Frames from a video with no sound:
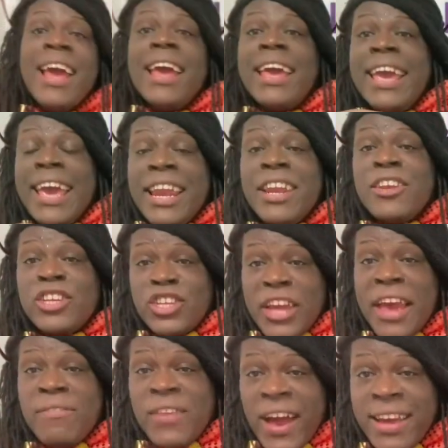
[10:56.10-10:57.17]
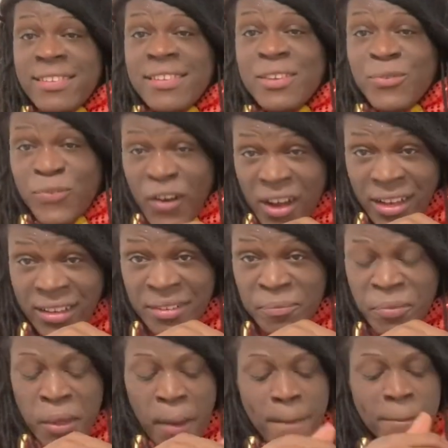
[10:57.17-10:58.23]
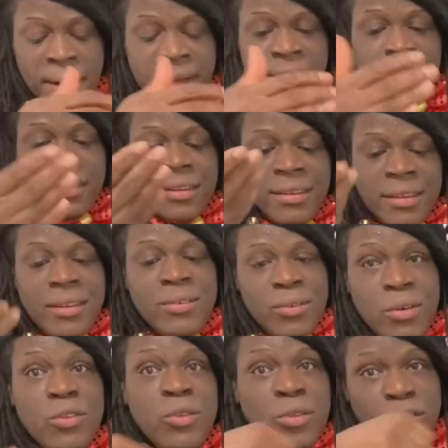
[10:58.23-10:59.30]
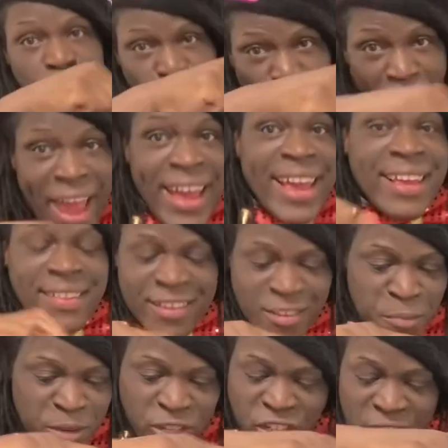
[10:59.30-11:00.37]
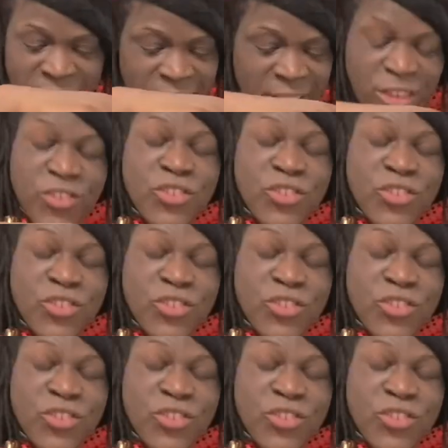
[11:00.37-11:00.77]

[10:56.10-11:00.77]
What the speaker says: Eating the shaved ice is fun, but cranking this machine is